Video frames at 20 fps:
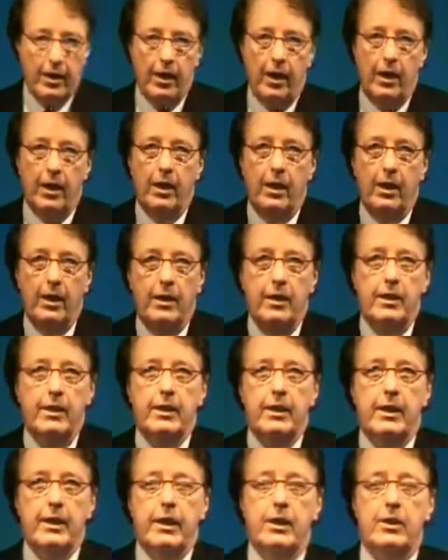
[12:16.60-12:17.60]

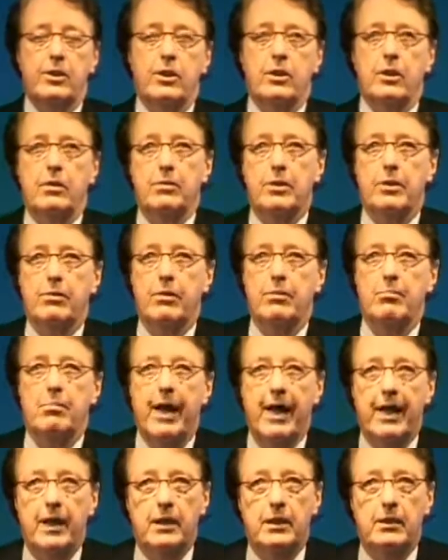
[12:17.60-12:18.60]
In terms of the
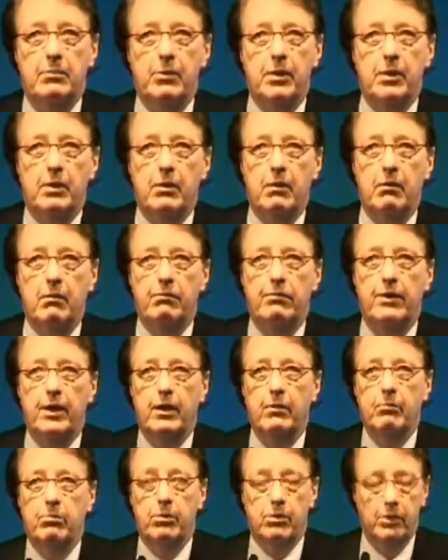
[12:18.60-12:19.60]
management
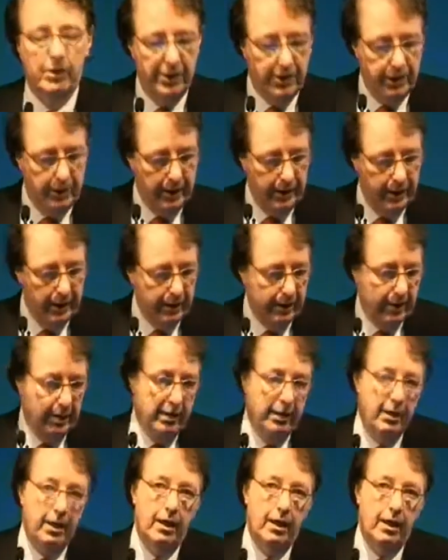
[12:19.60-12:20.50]
of bone disease,